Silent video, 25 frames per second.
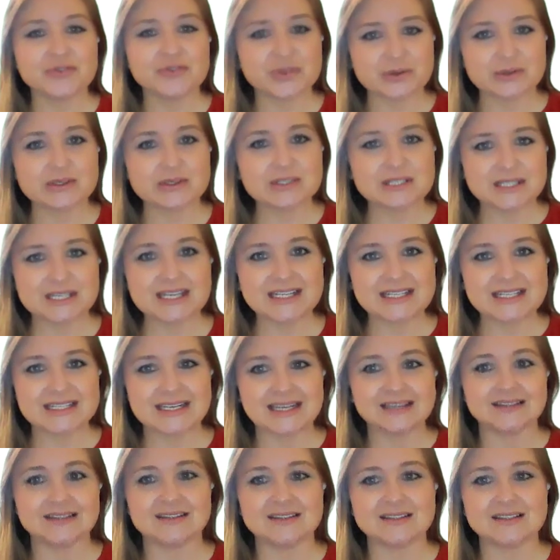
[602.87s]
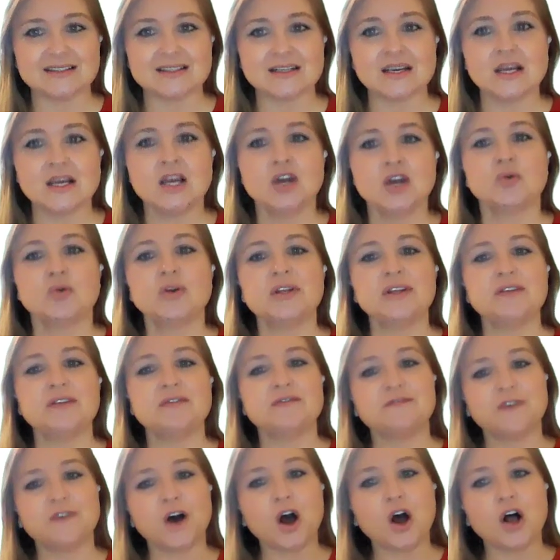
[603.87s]
of those details, really
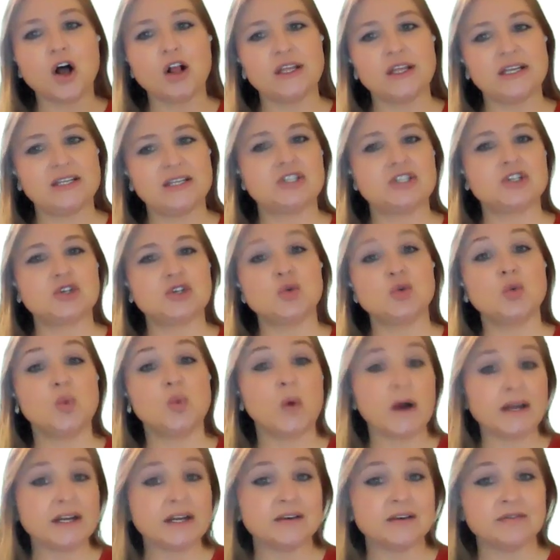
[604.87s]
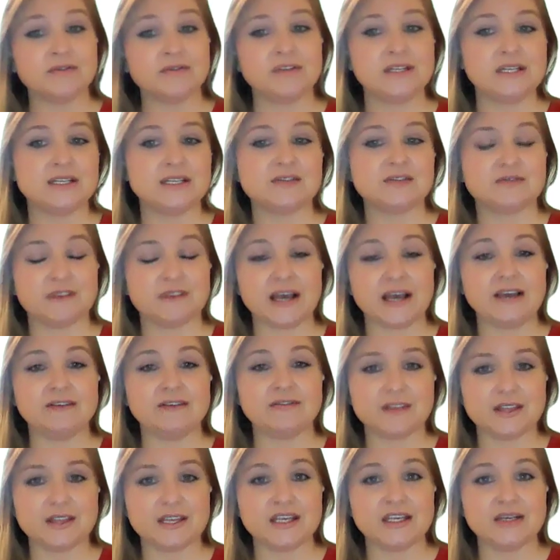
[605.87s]
fall into one of these 5
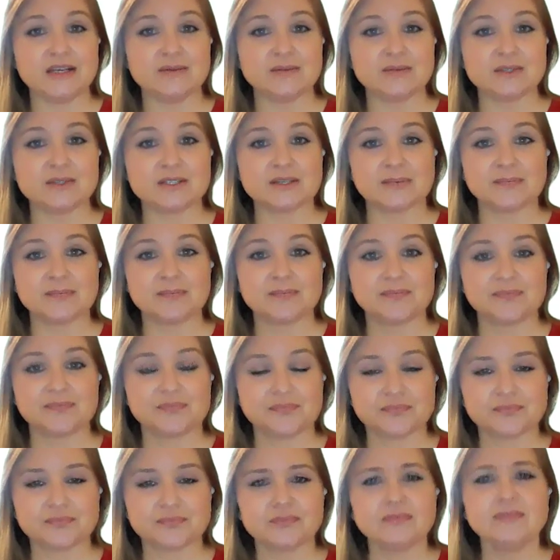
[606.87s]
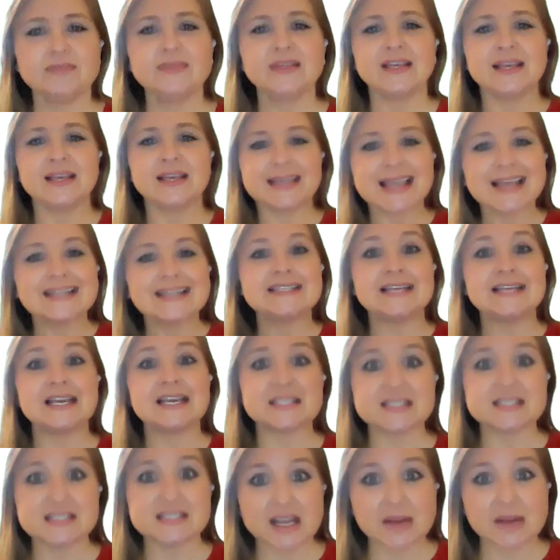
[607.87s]
themes. Again,
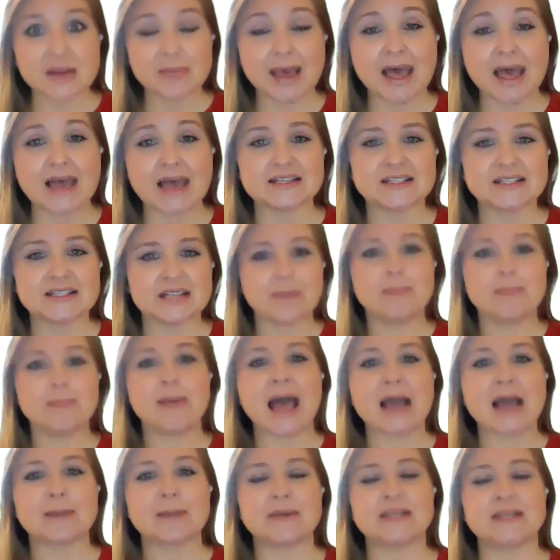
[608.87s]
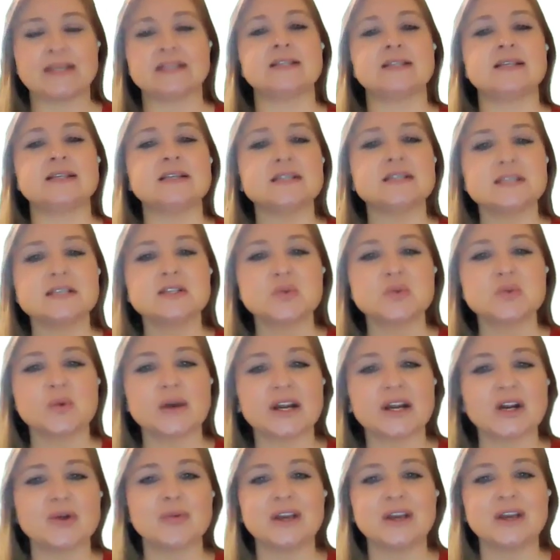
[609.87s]
take a step back, because this is
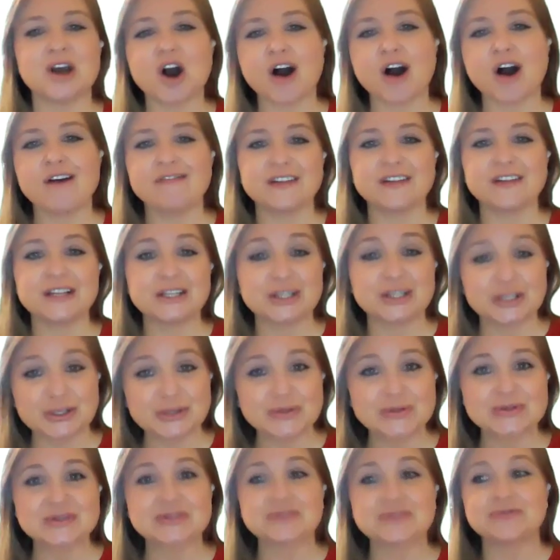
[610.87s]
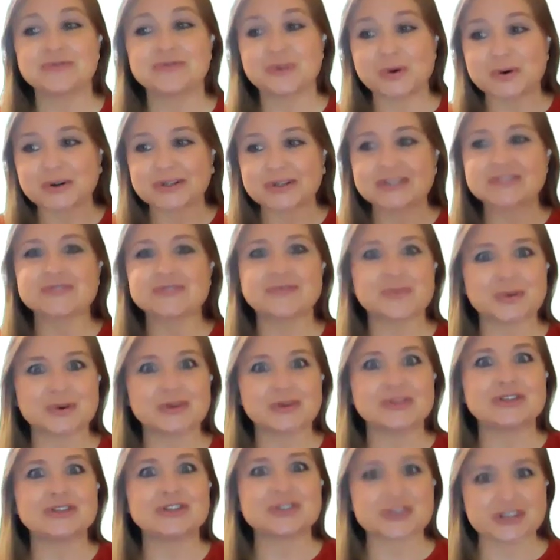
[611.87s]
where we often lose the forest
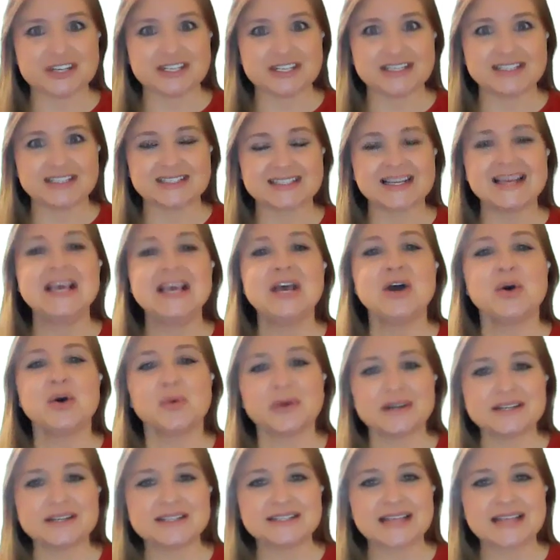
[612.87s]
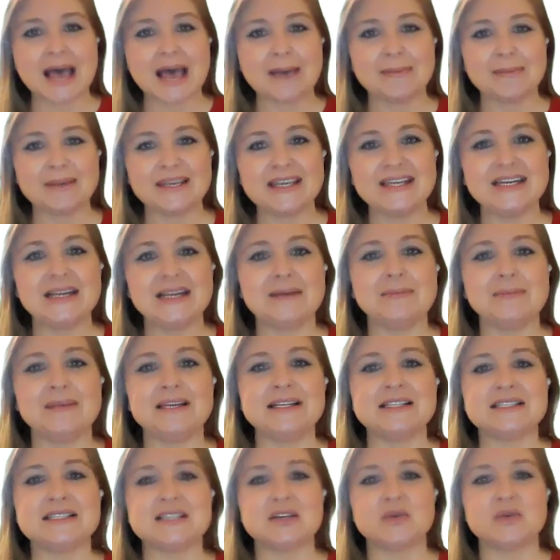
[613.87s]
for the trees. What does that mean? It
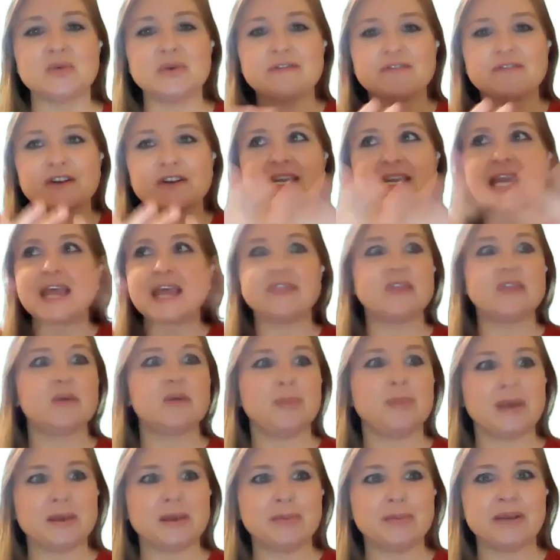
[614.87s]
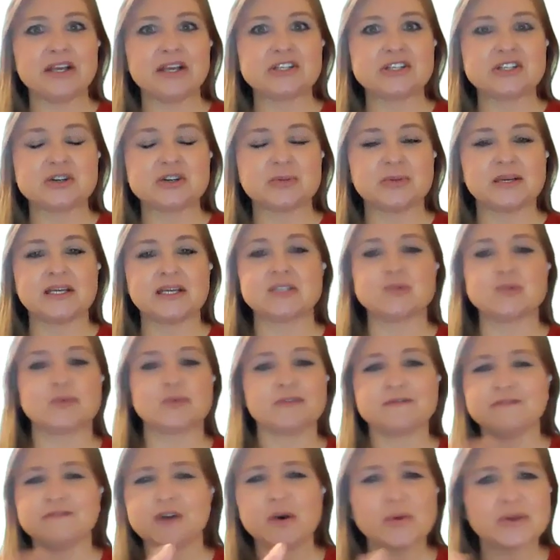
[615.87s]
means that we forget the big picture because we're
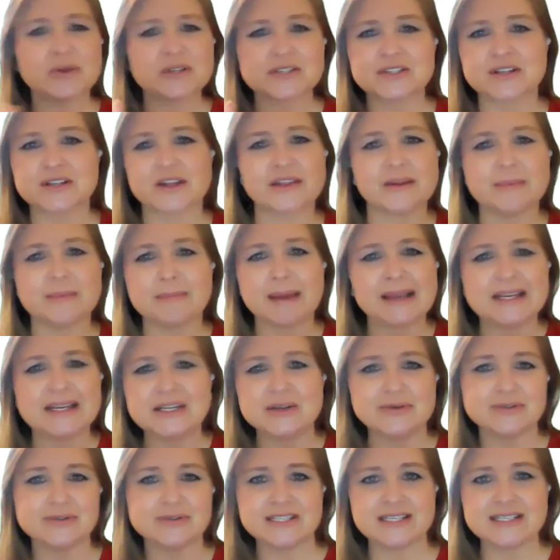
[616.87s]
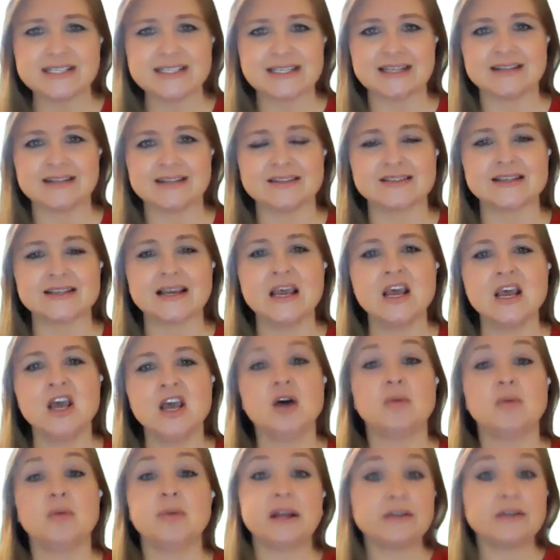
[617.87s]
focused on the minute details.
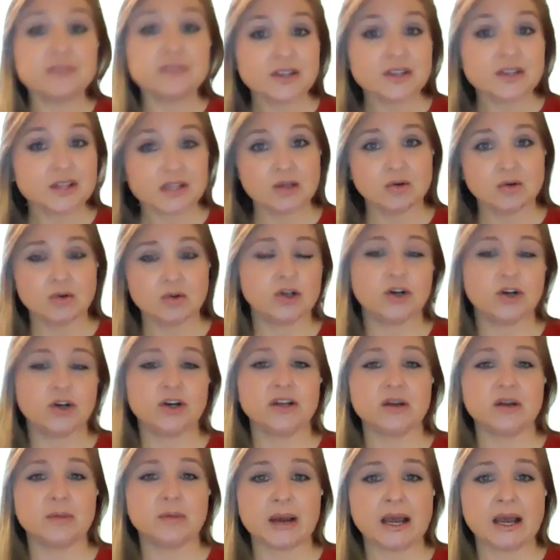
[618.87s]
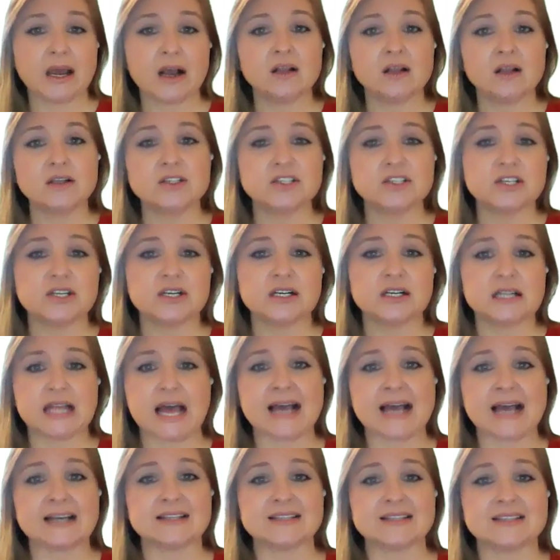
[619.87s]
But everything you learn in a biology
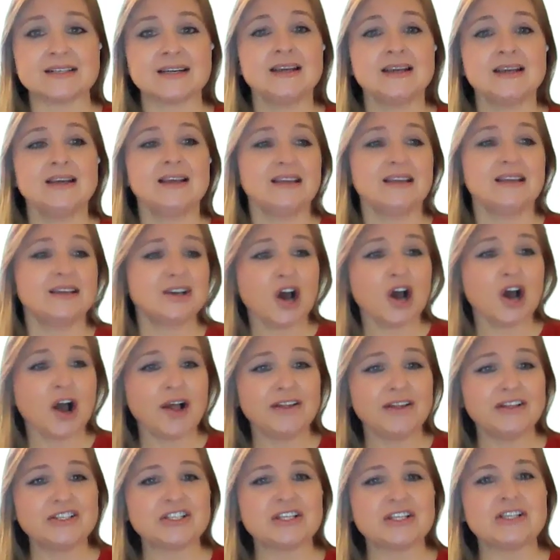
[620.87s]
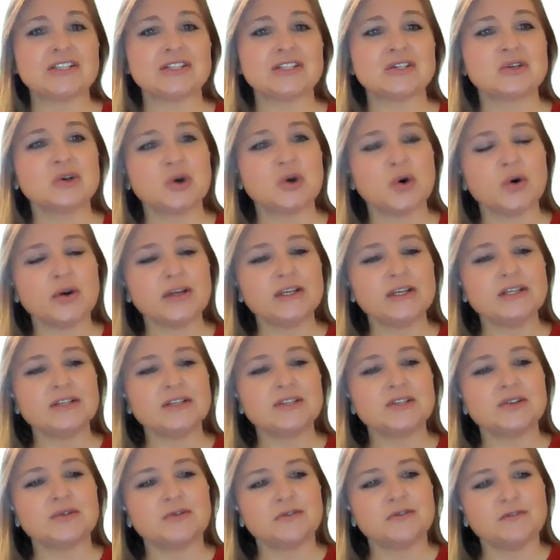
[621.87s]
class in college is going
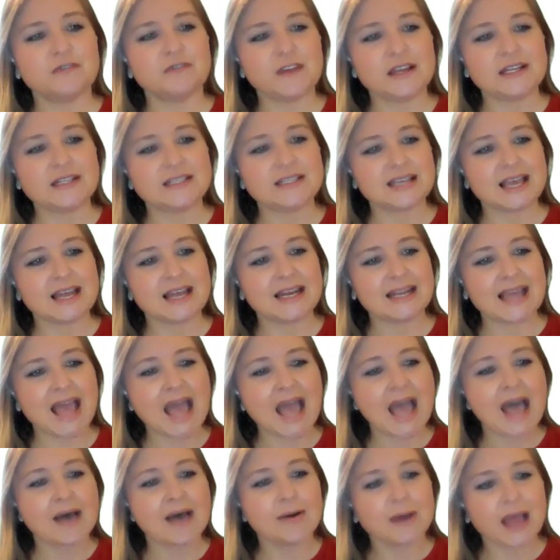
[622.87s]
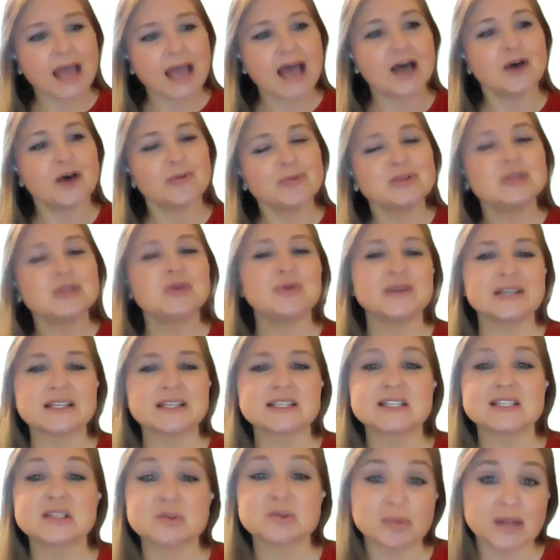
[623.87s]
to fit and help to
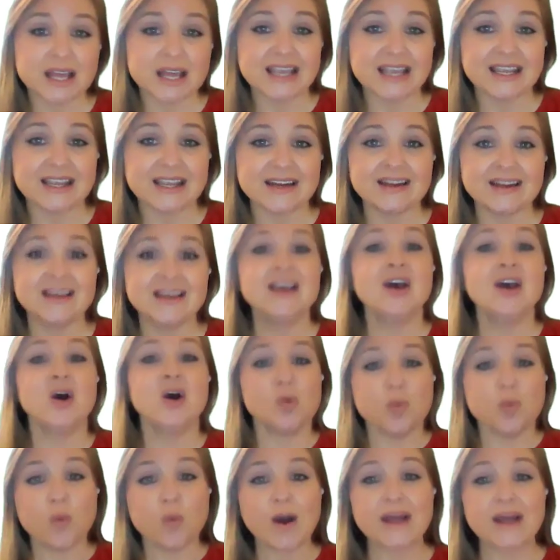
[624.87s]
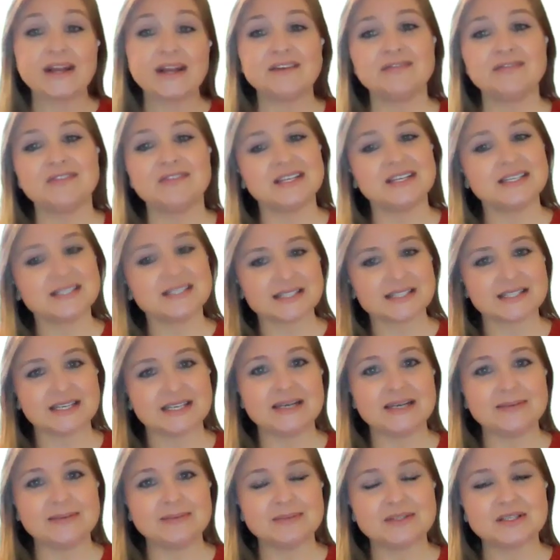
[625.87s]
explain one of these
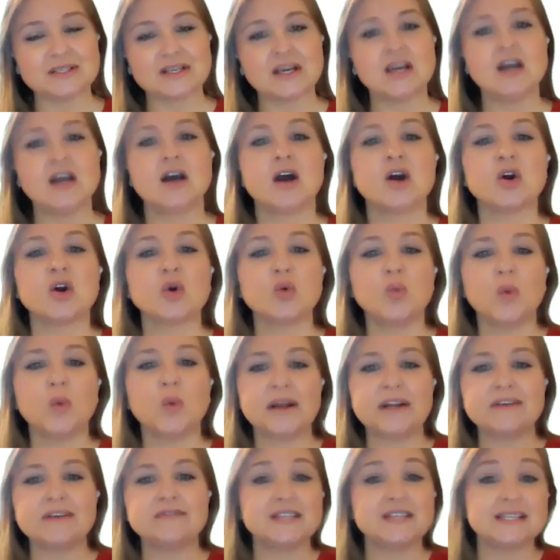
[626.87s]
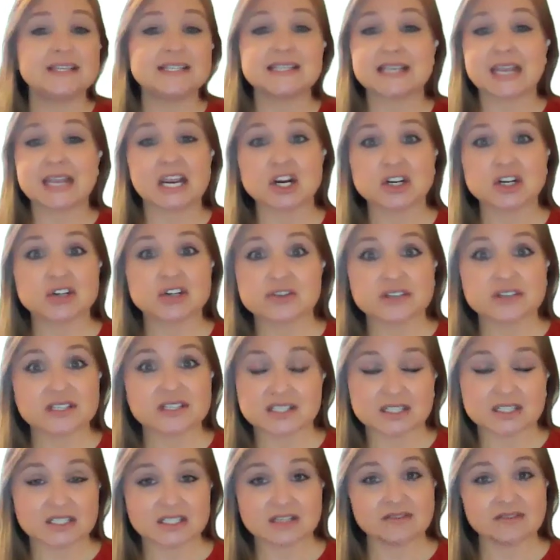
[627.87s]
themes or one of these
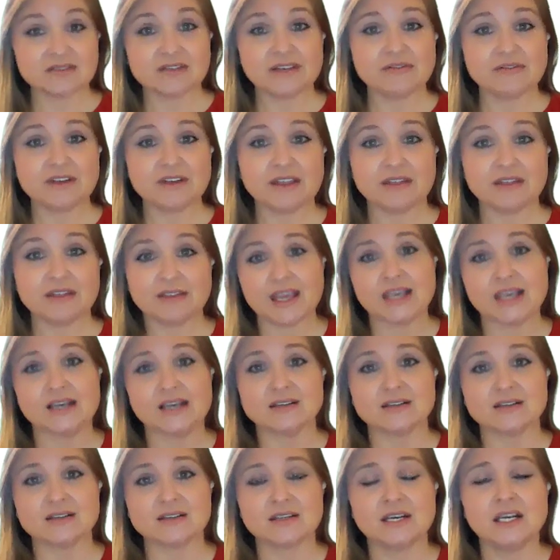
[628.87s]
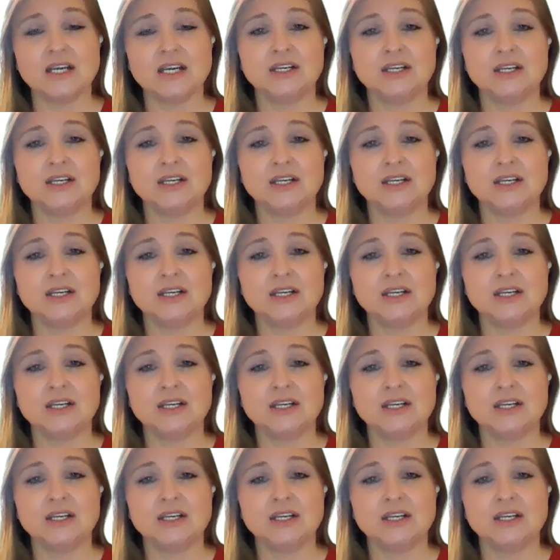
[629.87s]
characteristics of living things.